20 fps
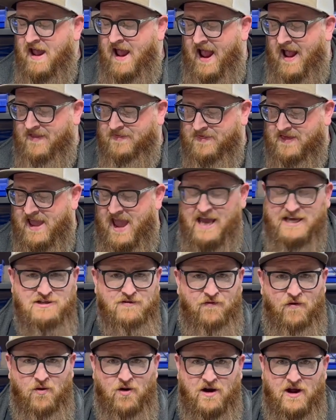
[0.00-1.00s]
and the
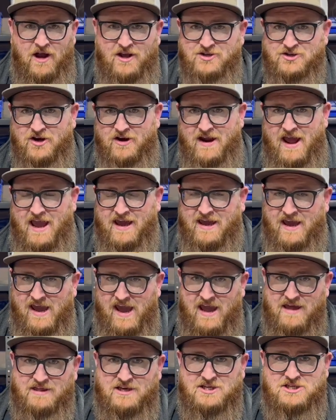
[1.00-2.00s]
S400,
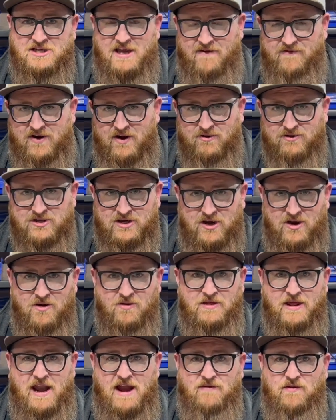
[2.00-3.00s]
aka the 702,
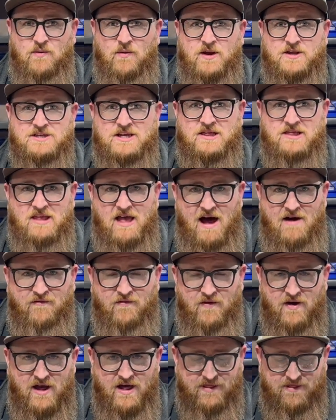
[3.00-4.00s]
that everyone's in love
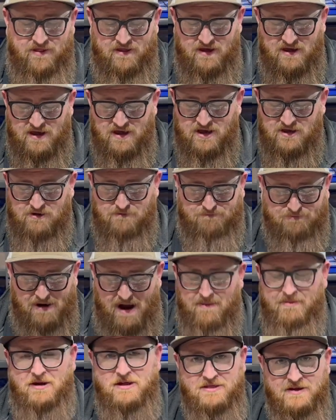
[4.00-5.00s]
with. You
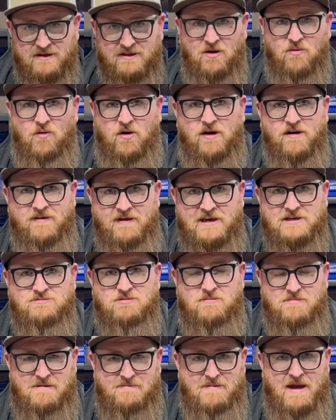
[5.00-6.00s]
probably think that one of these
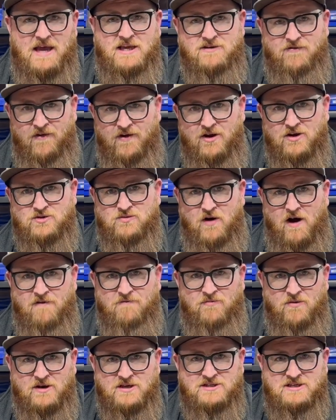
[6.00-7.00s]
would be best for your
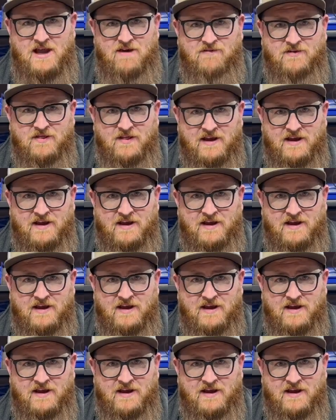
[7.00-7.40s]
12.7